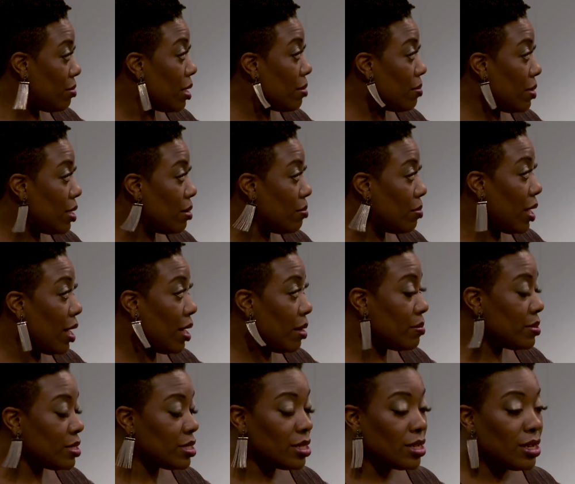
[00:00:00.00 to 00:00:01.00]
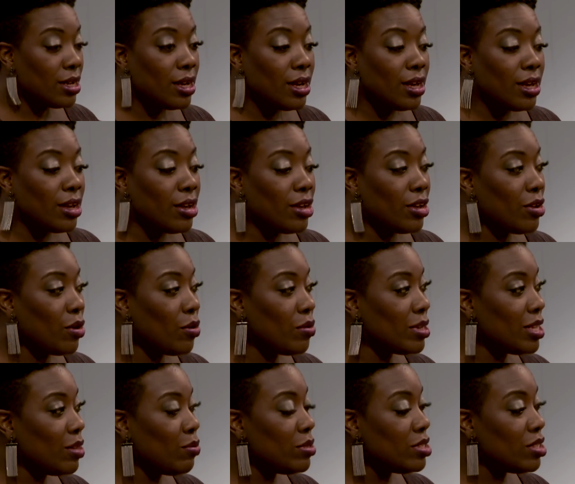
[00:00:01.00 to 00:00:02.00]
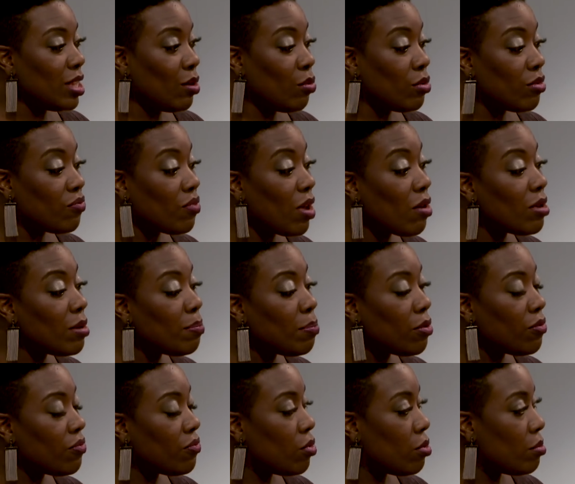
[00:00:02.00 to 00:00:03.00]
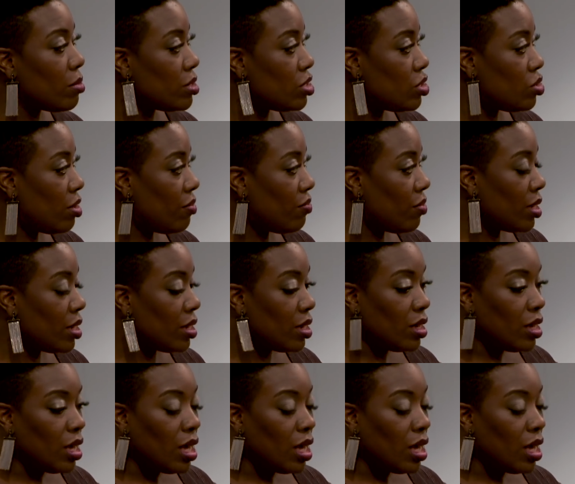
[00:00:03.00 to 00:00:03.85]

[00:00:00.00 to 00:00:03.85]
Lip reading: Maybe, perhaps. You know, it was very performance driven.